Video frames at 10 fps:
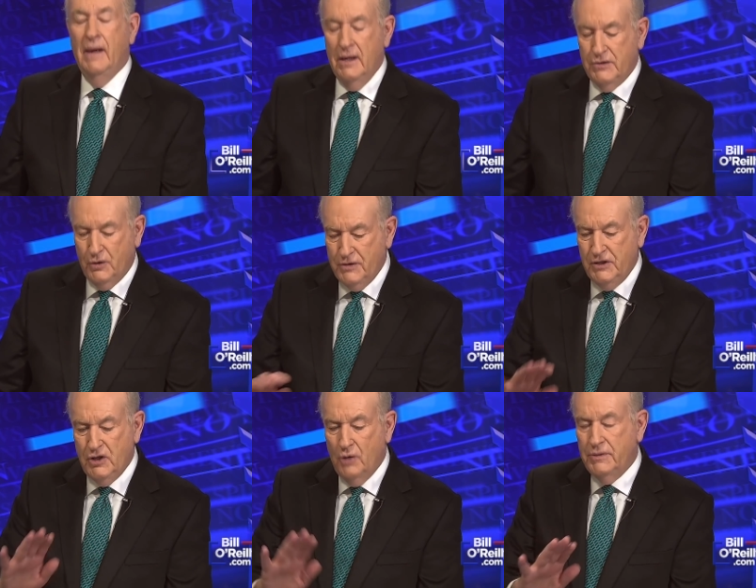so
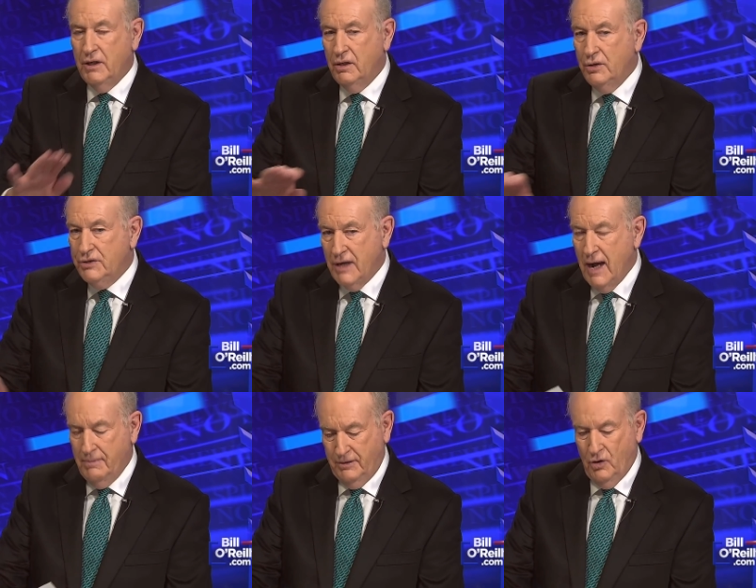Kristi Noem did a good
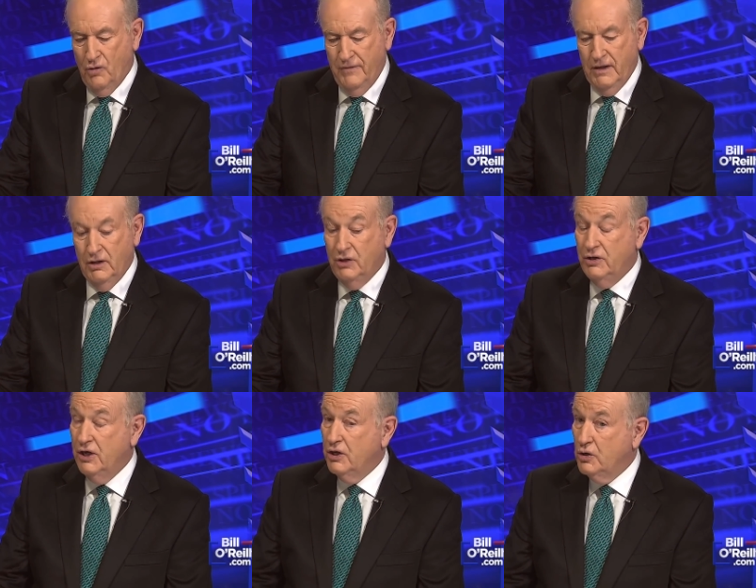job with COVID,
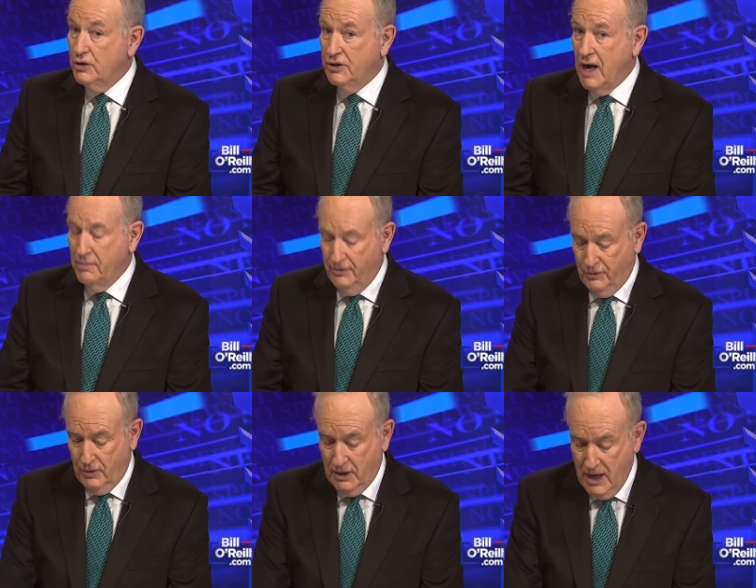did a good job with
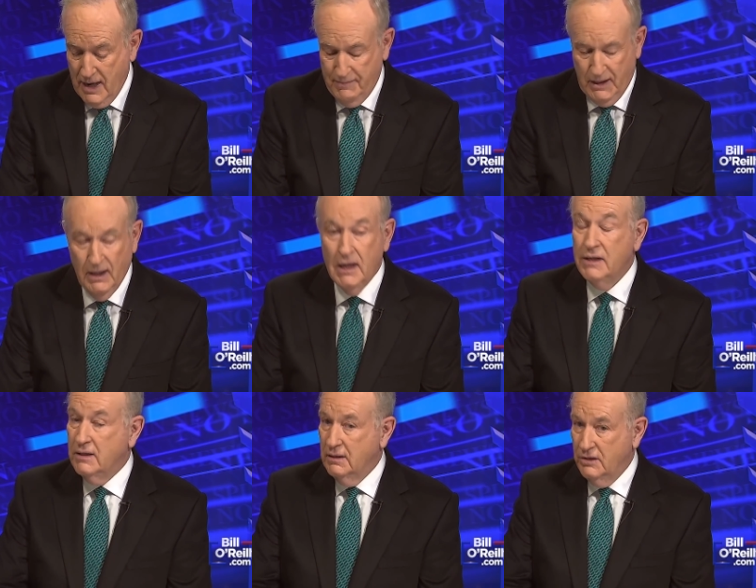her economy,
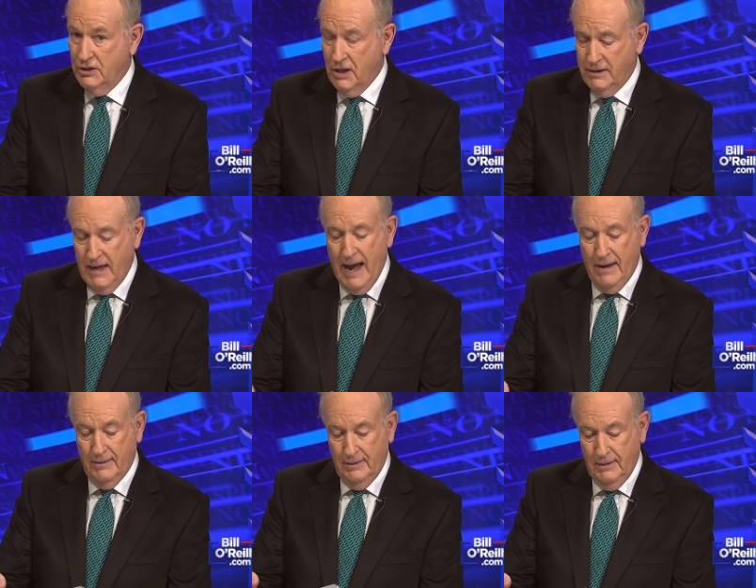didn't shut down.